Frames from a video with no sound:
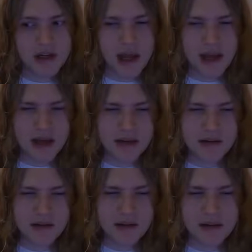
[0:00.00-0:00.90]

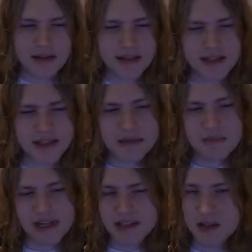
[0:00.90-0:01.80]
And it does seem
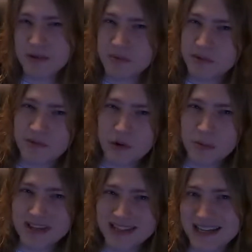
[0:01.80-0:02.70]
like some of the
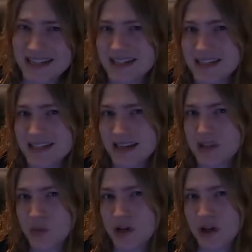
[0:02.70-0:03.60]
performance as the season
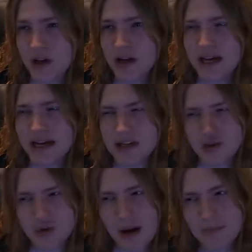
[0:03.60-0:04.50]
has went on has
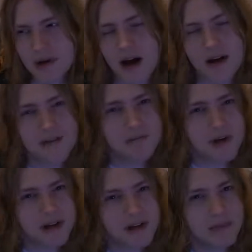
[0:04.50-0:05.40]
dropped off a
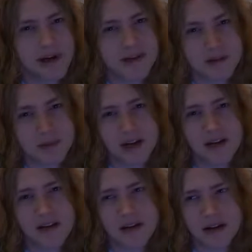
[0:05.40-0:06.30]
bit compared to the
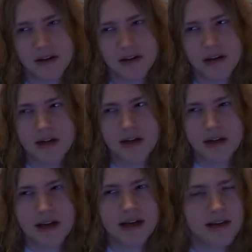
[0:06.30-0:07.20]
beginning of the year,
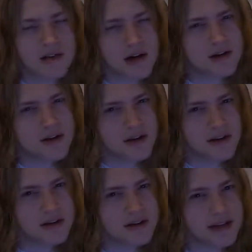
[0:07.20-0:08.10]
and I largely
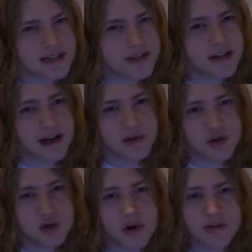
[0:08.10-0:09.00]
think that's down
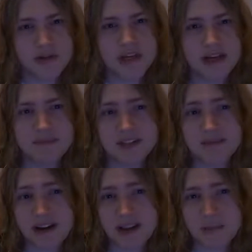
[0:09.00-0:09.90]
to other teams
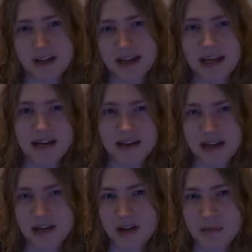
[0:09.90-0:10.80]
developing and
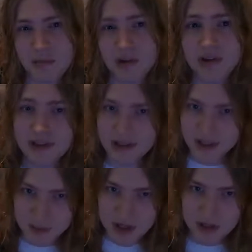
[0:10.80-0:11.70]
catching up with,
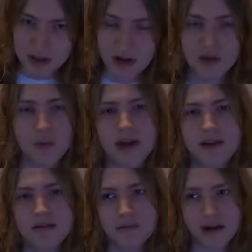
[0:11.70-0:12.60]
especially on the weight
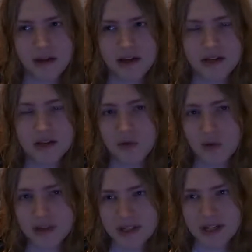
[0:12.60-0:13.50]
regulations for
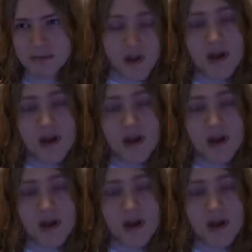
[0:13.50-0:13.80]
the team.